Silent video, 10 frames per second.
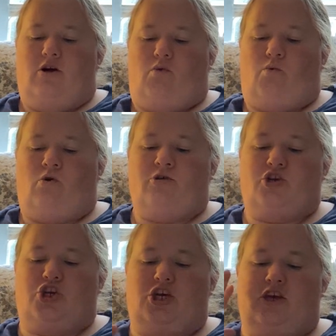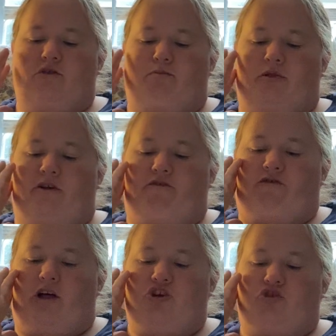Aurora's cheeks
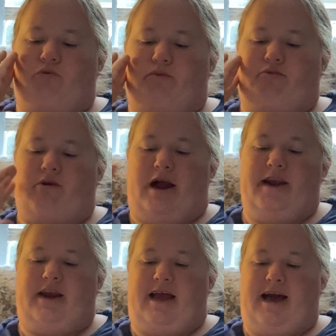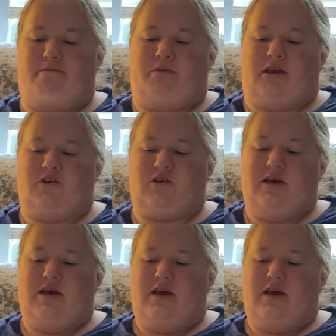flushed with pride and happiness.